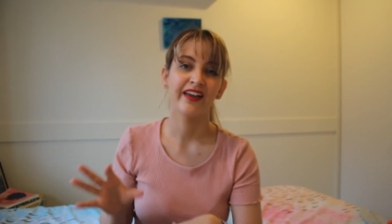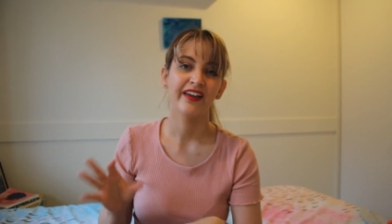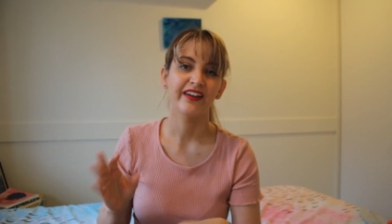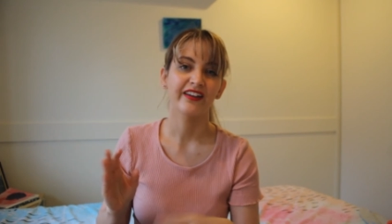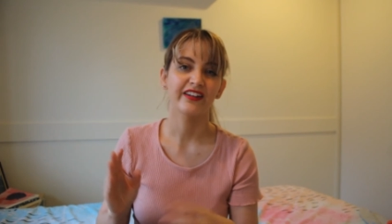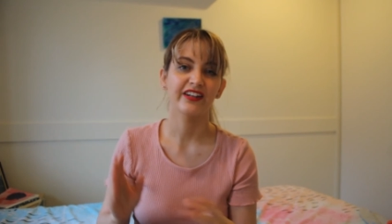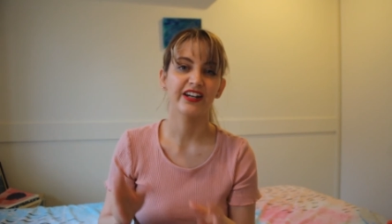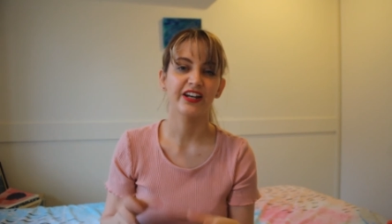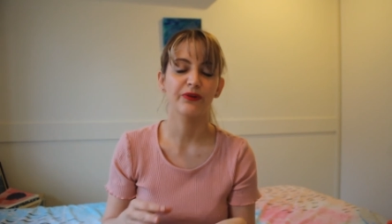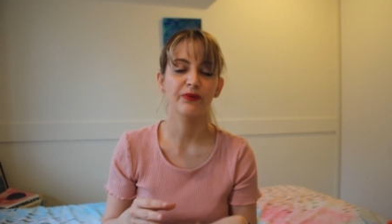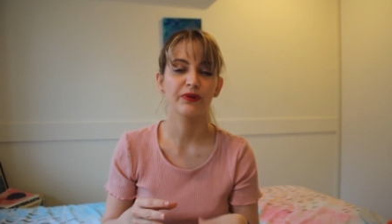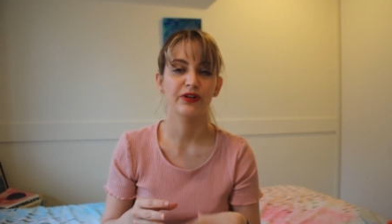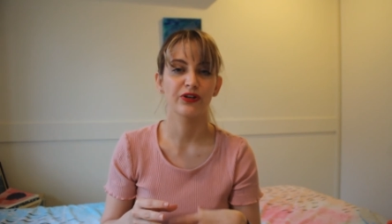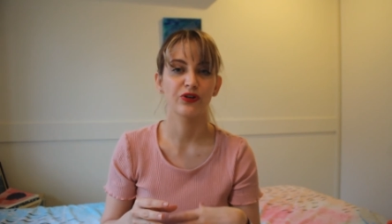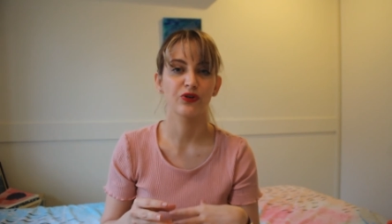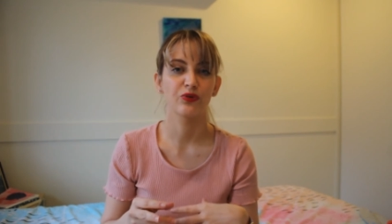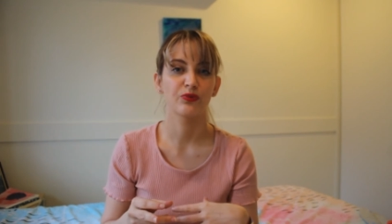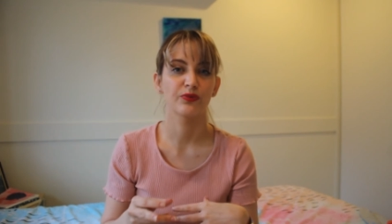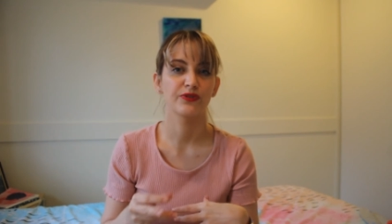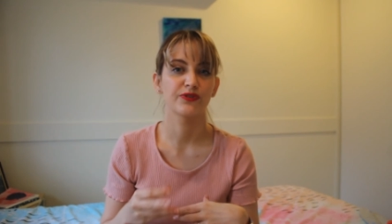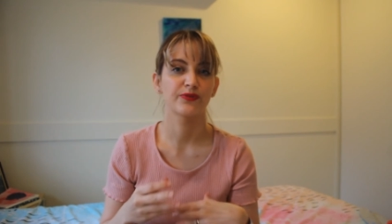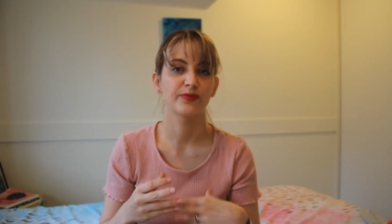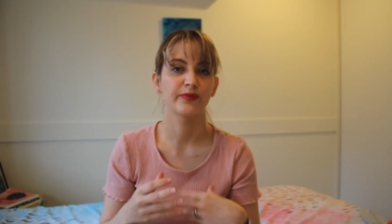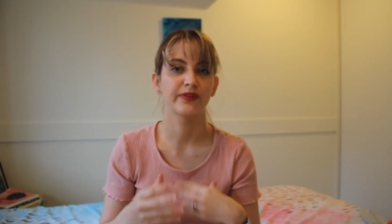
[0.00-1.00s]
and anyone who
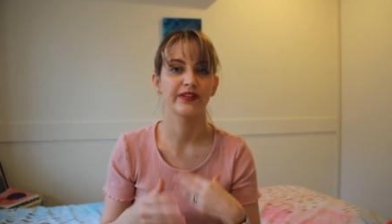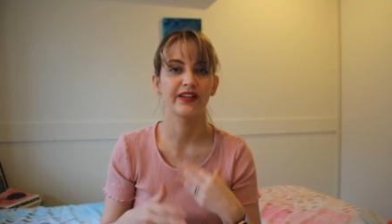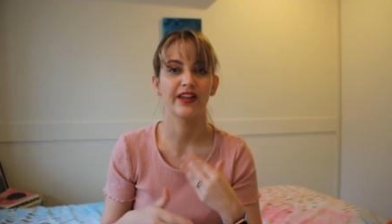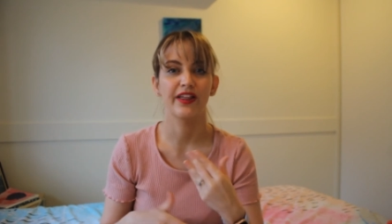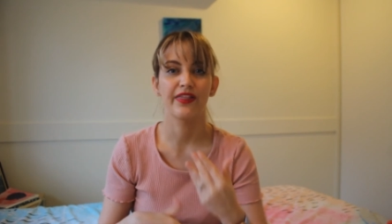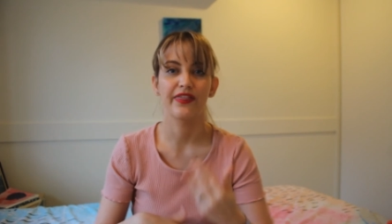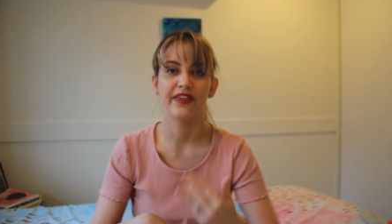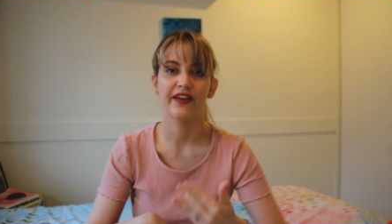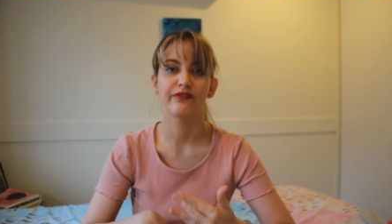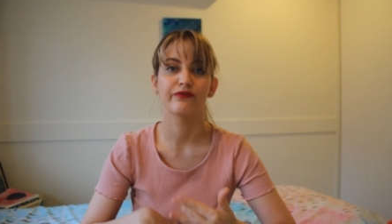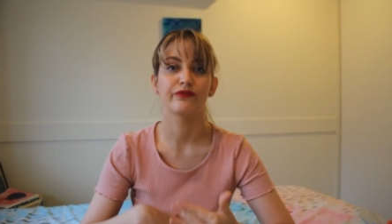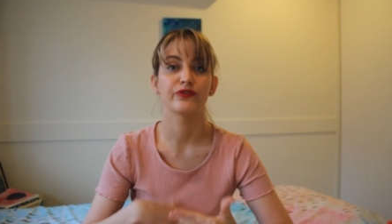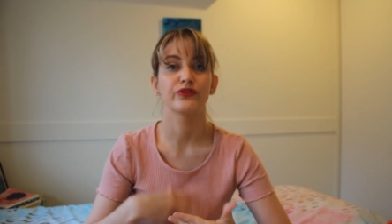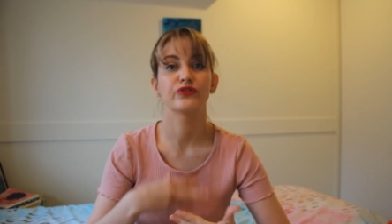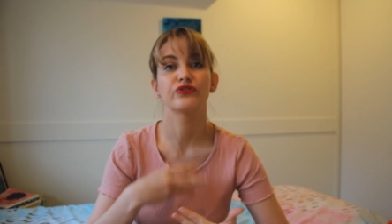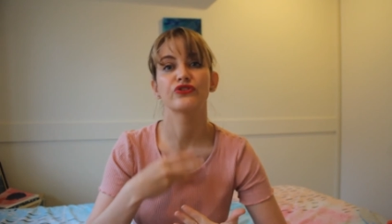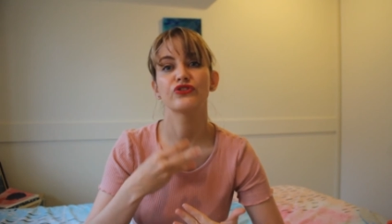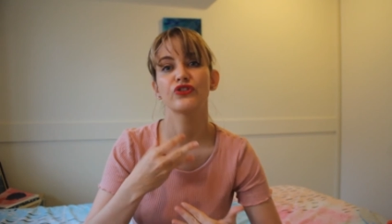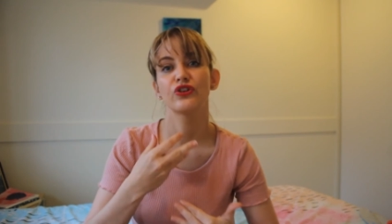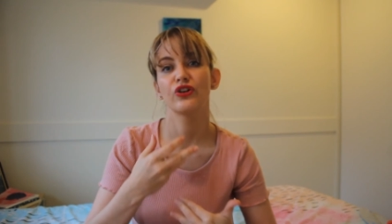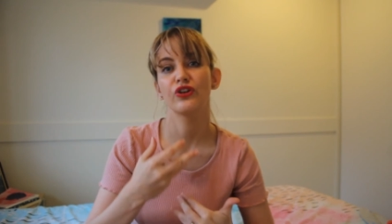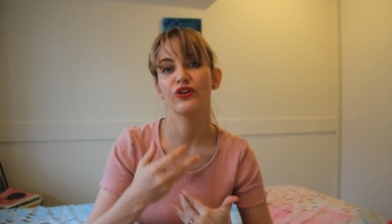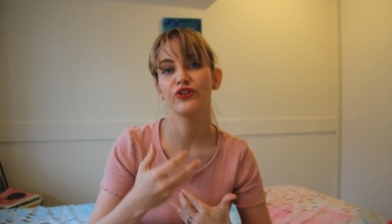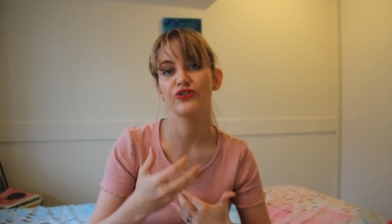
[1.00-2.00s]
was really there for
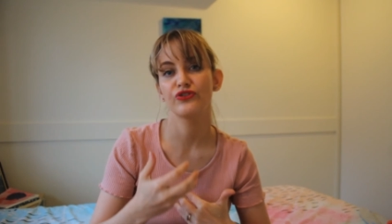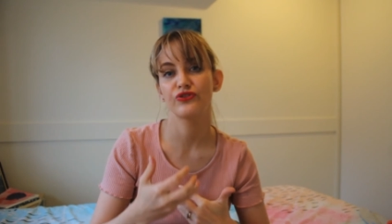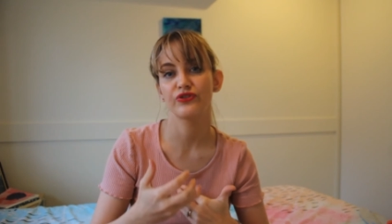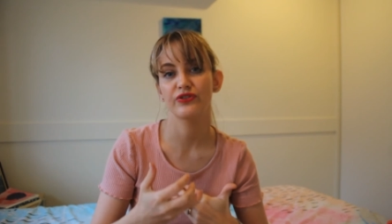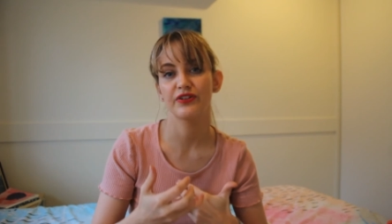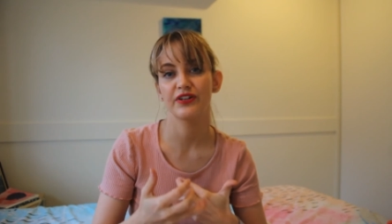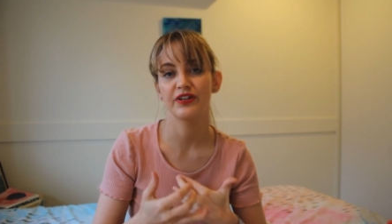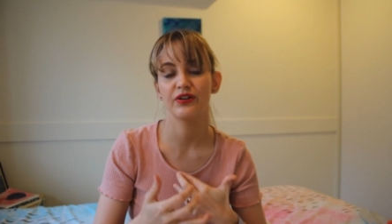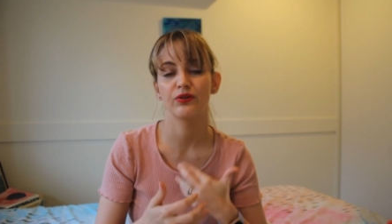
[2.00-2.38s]
surgery